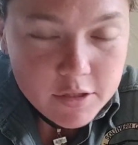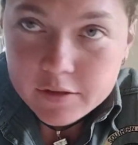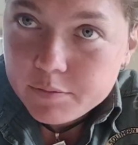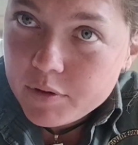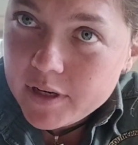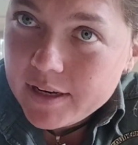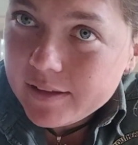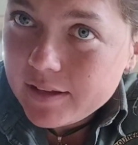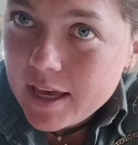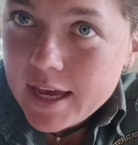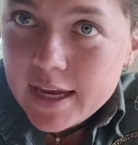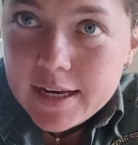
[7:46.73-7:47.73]
just put it
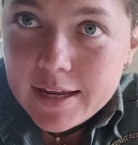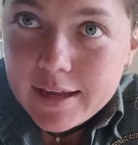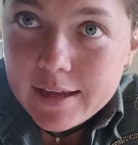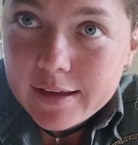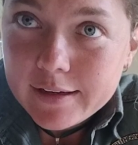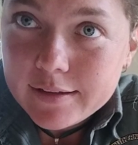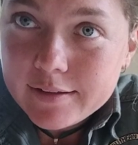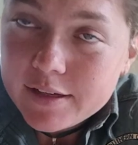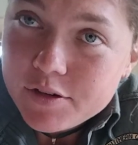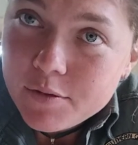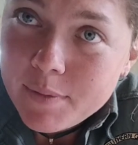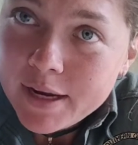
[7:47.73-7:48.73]
aside and
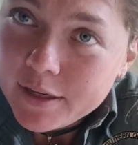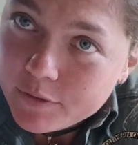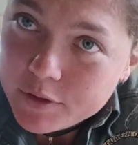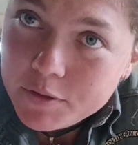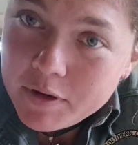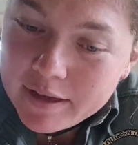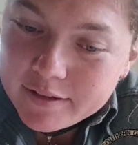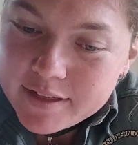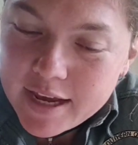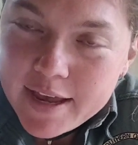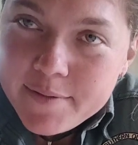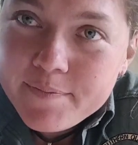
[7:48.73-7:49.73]
set your reminder for 2 days
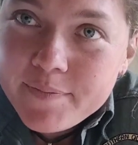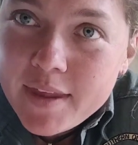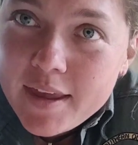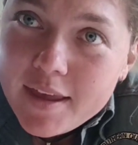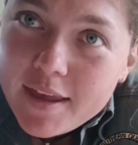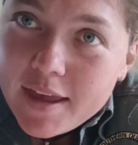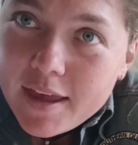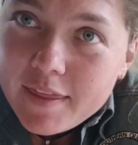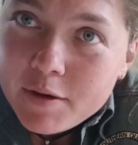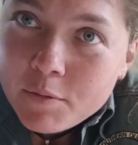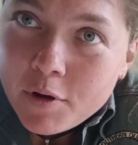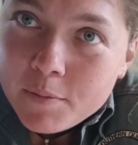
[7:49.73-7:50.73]
time. And
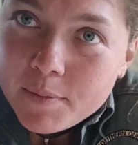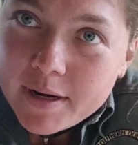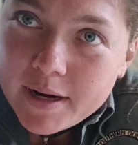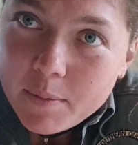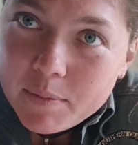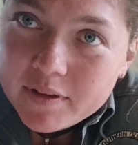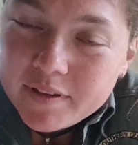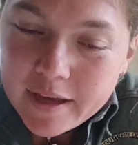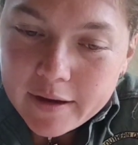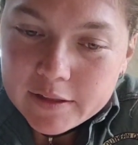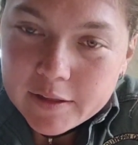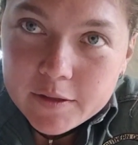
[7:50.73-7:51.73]
then we'll open it up and see
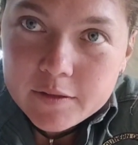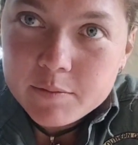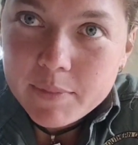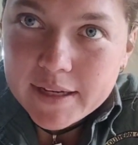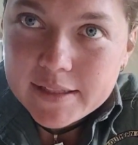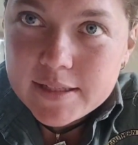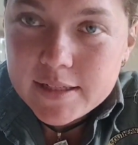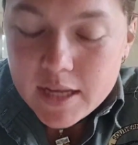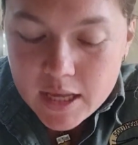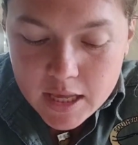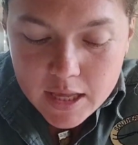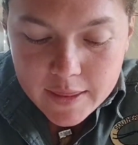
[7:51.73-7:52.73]
how it looks. But
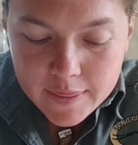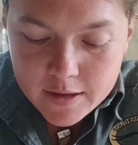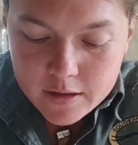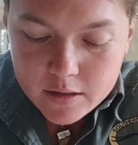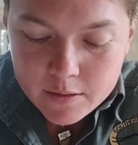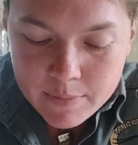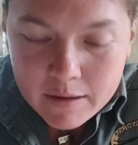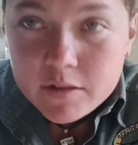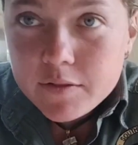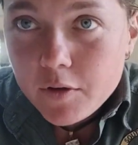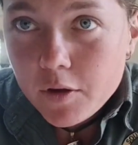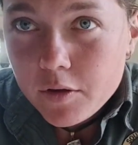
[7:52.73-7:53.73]
the amount
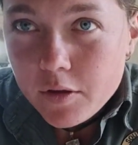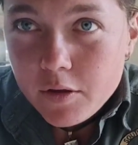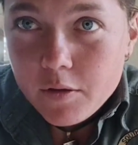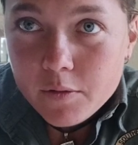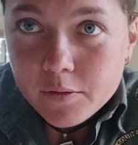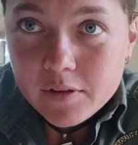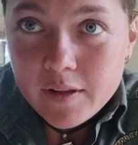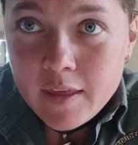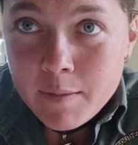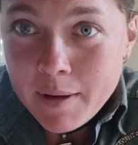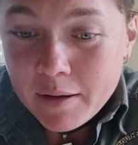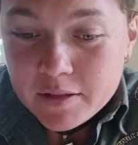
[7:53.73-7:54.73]
of yolk you use and the
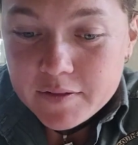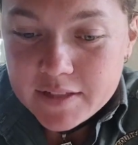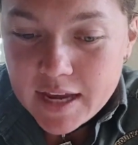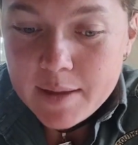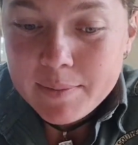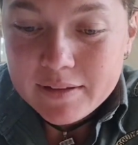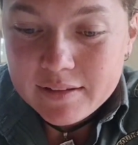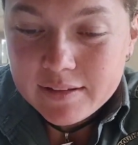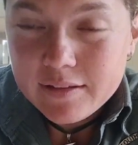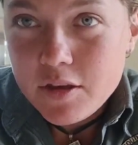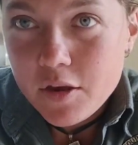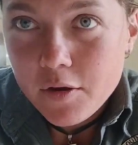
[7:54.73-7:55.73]
amount of time
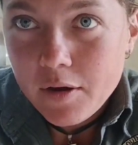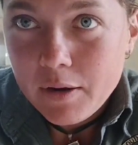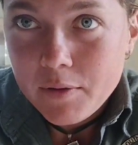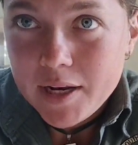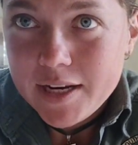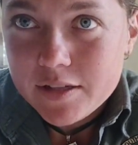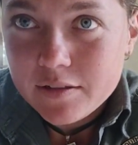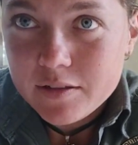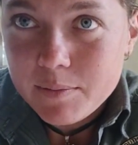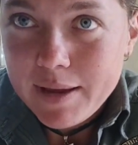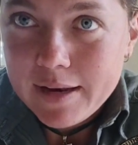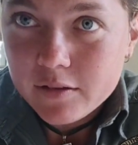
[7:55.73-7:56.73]
it's curing really just
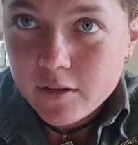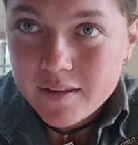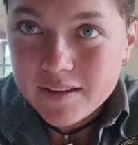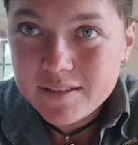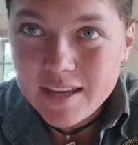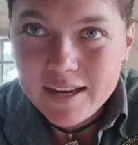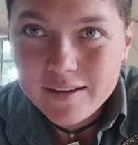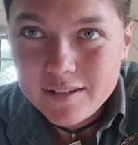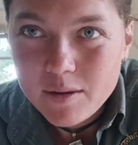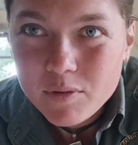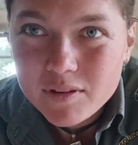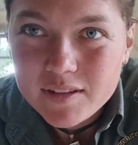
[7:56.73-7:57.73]
depends on the skin.
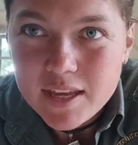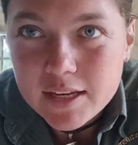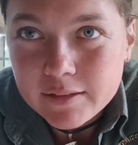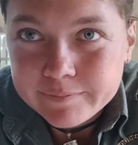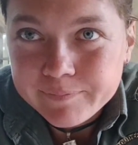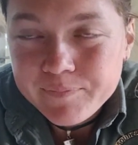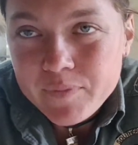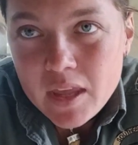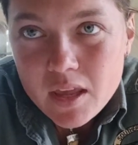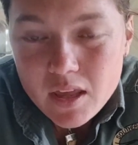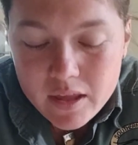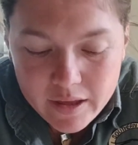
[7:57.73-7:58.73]
Zebra skin
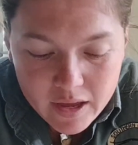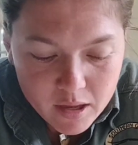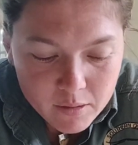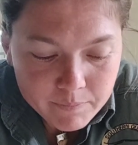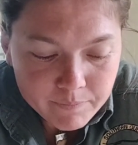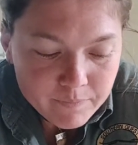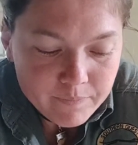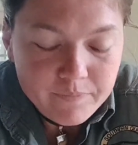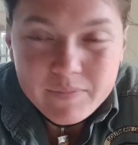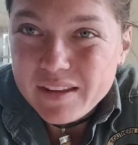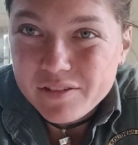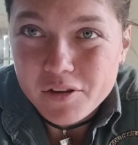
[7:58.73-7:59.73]

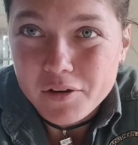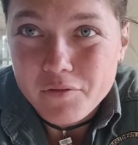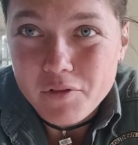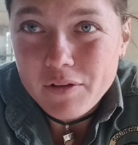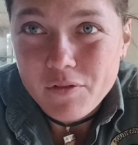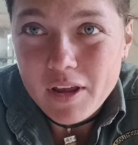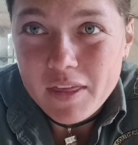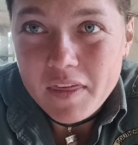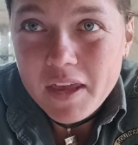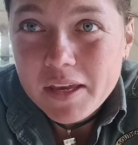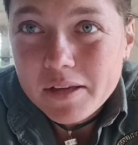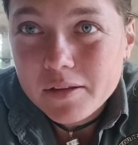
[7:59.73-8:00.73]
is not very
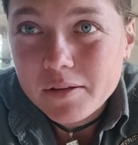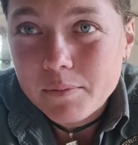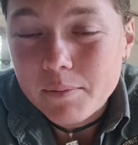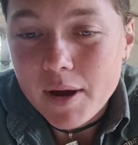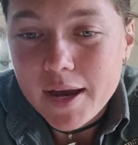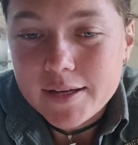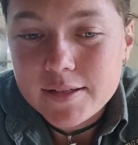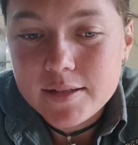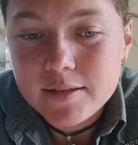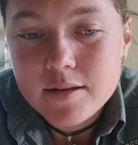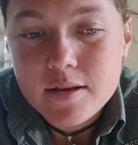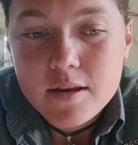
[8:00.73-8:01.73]
thick,
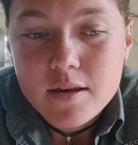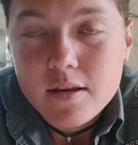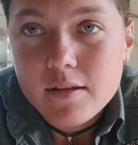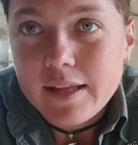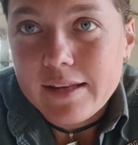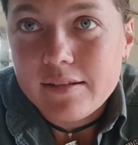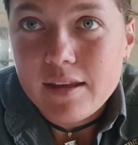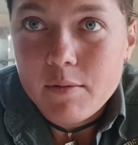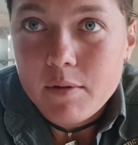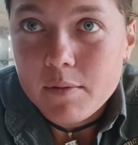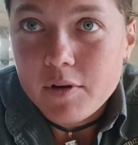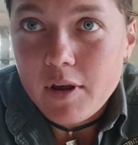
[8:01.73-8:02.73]
but let's say
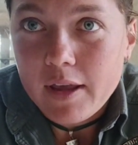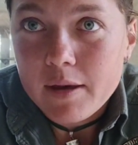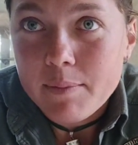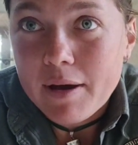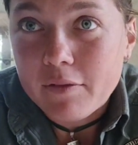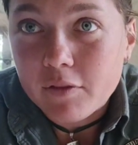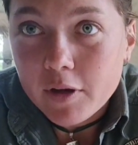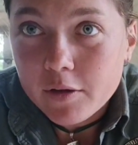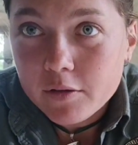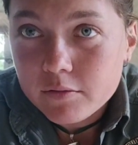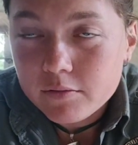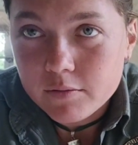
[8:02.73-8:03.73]
we were doing a buffalo,
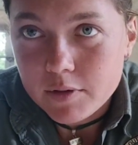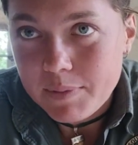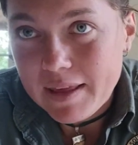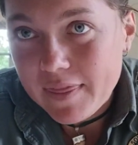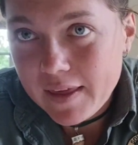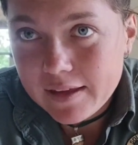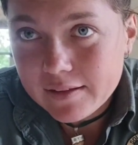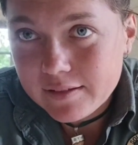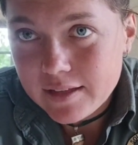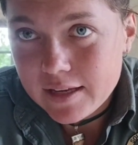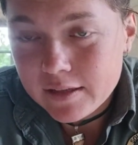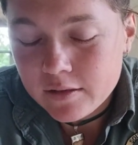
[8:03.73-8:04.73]
would be thicker
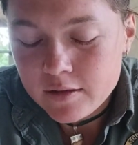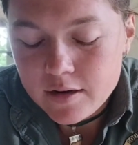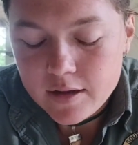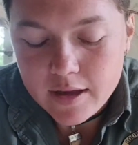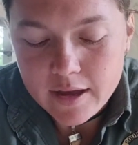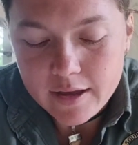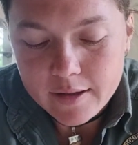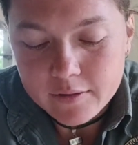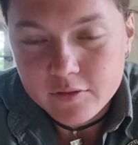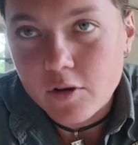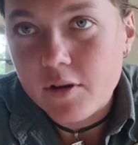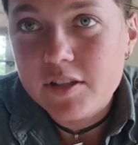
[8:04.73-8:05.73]
skin.
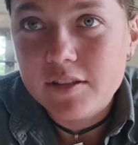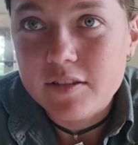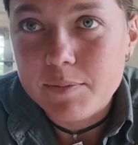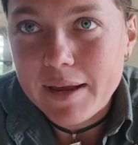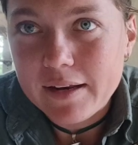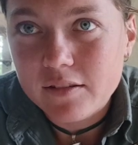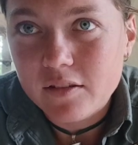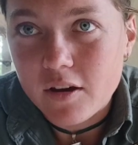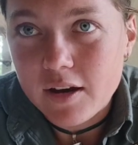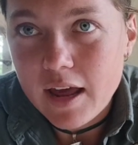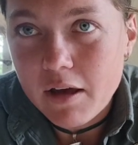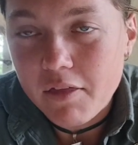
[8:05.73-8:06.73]
So it just depends
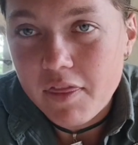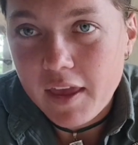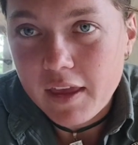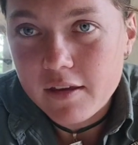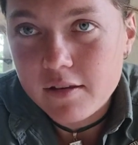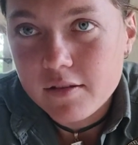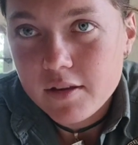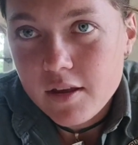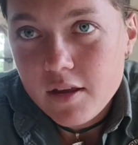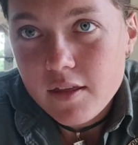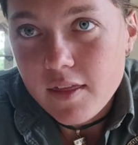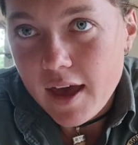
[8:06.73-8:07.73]
on how thick
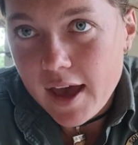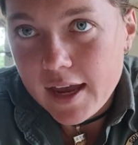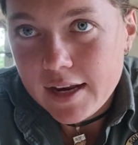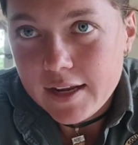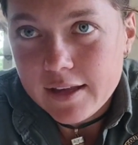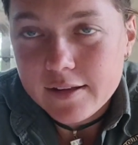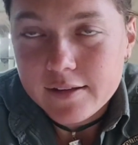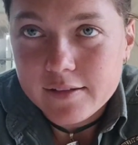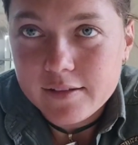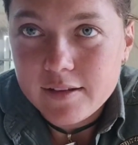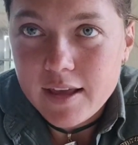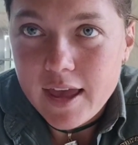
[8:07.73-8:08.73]
the hide
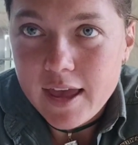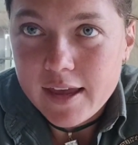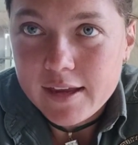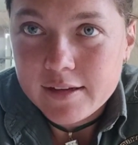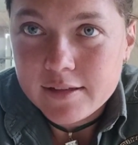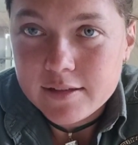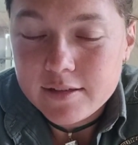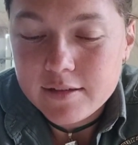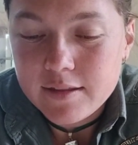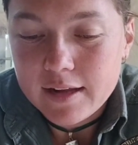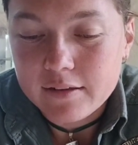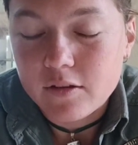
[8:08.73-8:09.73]
is, and
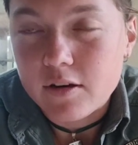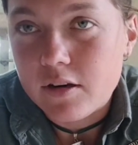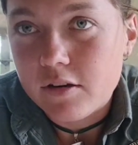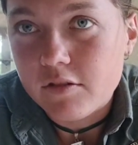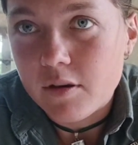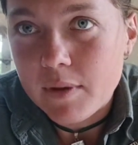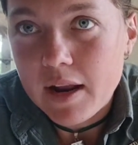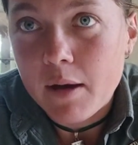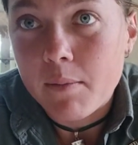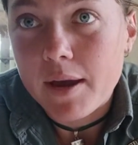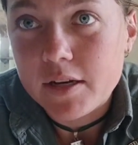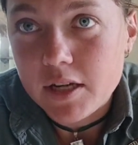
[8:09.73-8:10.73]
that's going to determine how
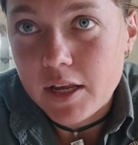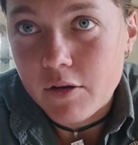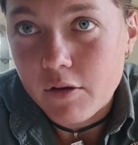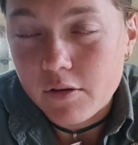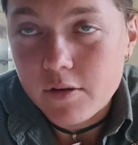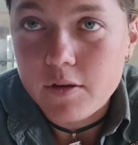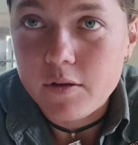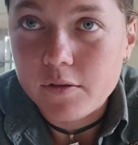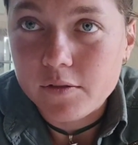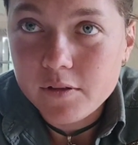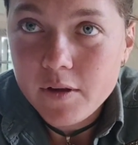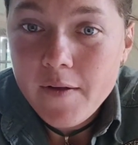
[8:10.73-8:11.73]
much egg yolk you
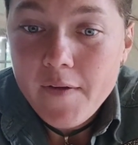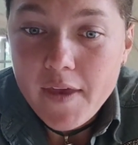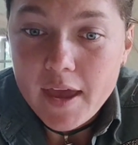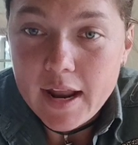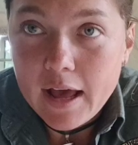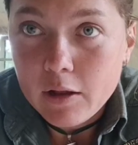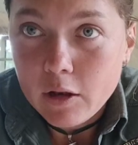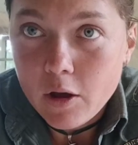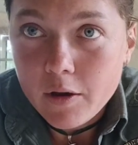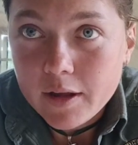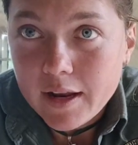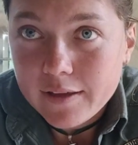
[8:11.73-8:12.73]
use and how
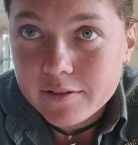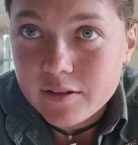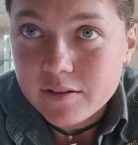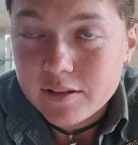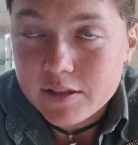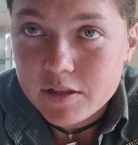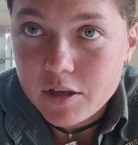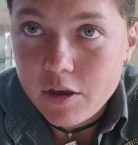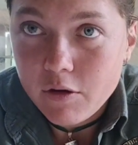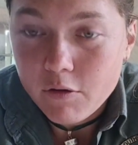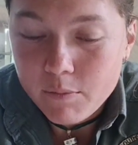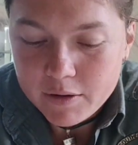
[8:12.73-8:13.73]
long it has to sit to
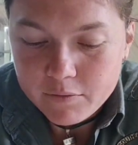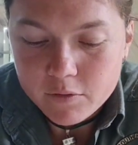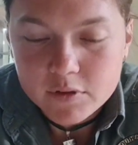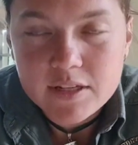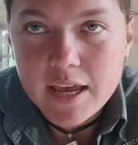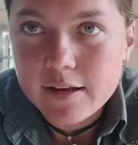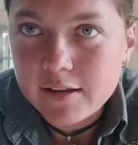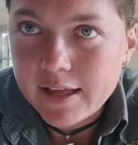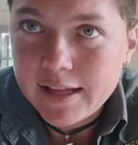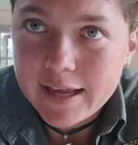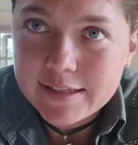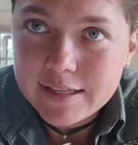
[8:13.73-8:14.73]
cure. But for the tail, I
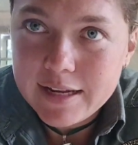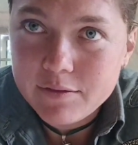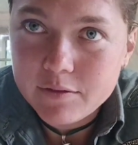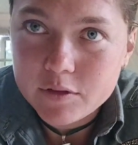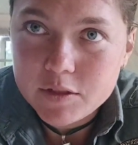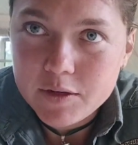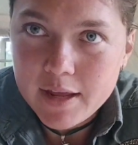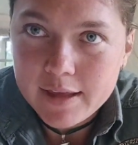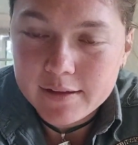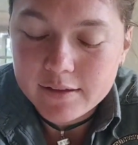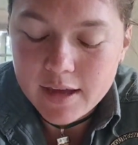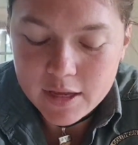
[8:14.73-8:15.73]
like to leave it for 2
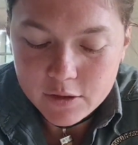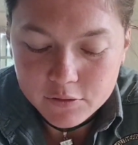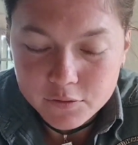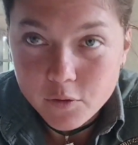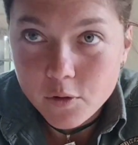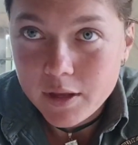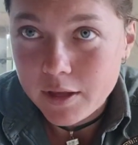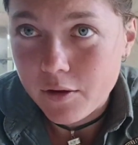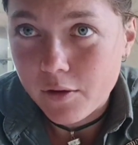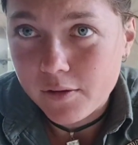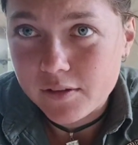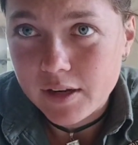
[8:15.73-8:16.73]
days. I used 4 egg
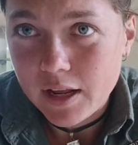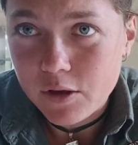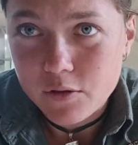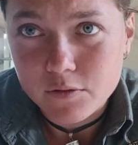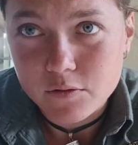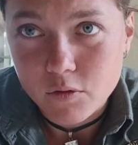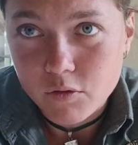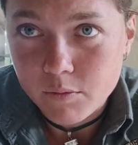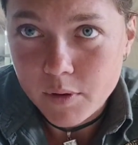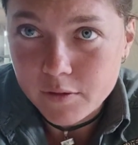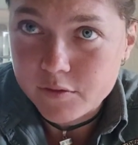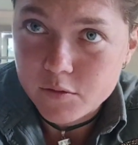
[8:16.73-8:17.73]
yolks and I used
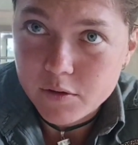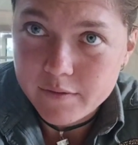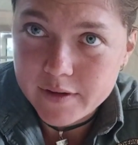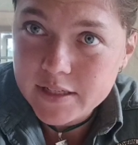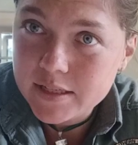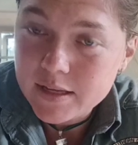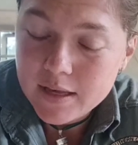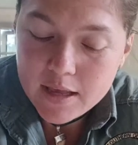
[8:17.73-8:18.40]
almost all of it.